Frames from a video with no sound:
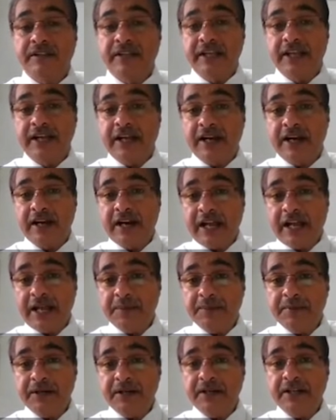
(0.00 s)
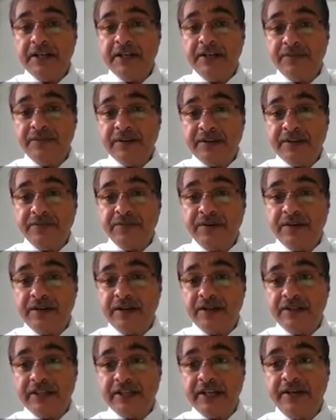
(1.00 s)
They are liable even if at
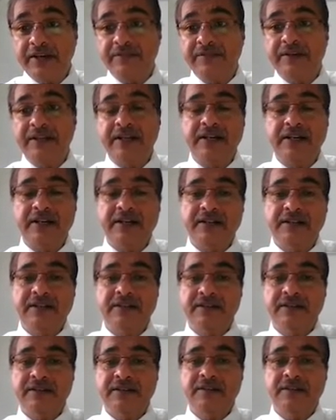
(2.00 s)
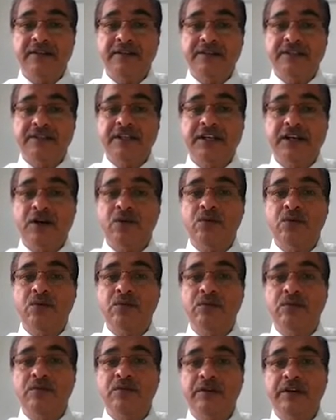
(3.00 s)
all they have done it. See how
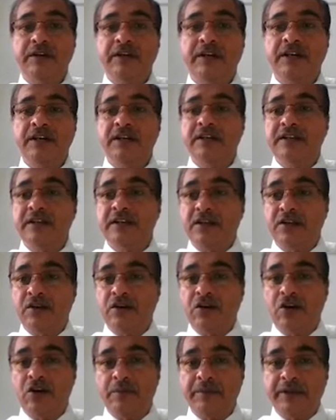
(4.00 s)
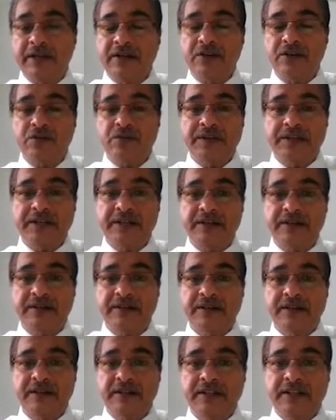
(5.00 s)
intelligent our lawmakers were.
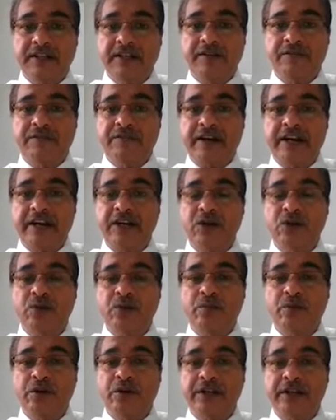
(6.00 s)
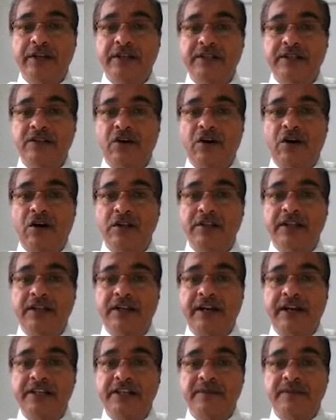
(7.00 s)
They have tried to protect all the
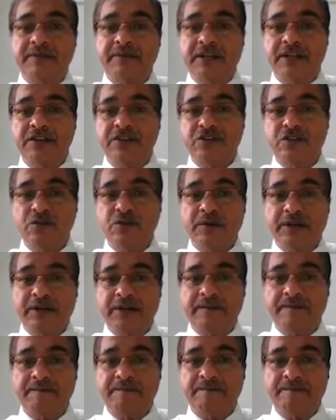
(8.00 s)
rights of the consumer.